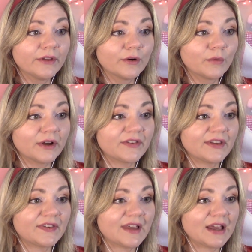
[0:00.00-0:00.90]
Was
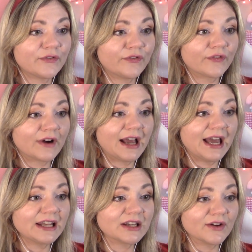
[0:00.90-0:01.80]
this a
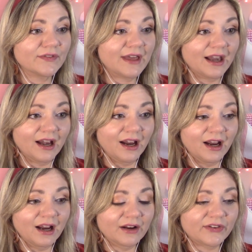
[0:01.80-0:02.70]
friend of
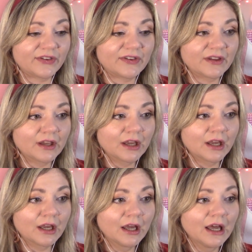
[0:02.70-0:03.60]
theirs?
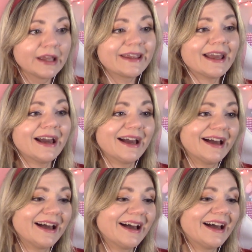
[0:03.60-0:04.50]

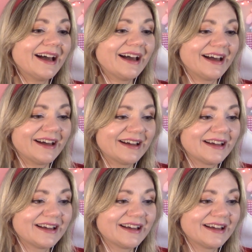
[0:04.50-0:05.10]
Yeah.